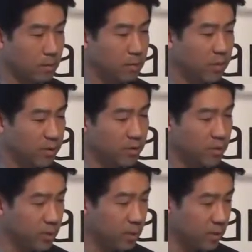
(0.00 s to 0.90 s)
Mr.
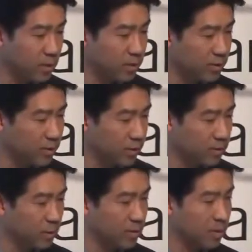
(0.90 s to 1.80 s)
Yasuki touched on
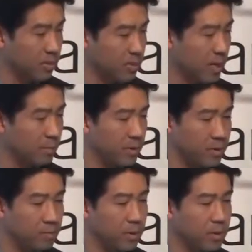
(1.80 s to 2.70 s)
some of these
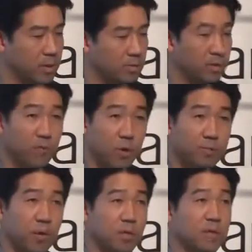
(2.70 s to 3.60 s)
topics, but before
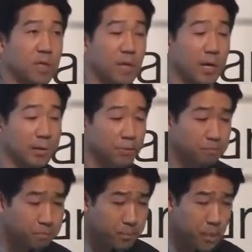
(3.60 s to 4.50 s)
Smart TV
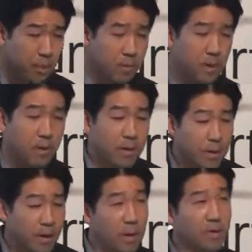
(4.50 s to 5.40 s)
Alliance,
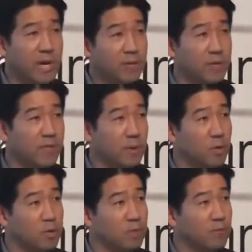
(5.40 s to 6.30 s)
application
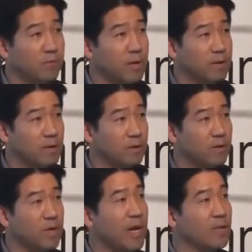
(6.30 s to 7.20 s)
developers faced
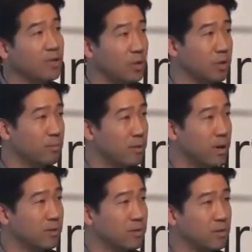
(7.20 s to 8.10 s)
a challenging
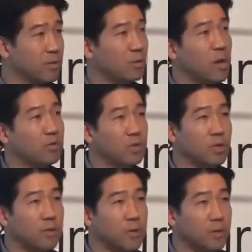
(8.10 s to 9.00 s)
process to launch
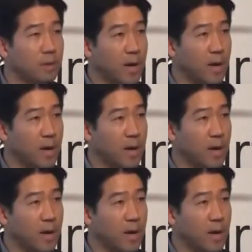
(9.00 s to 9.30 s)
TV's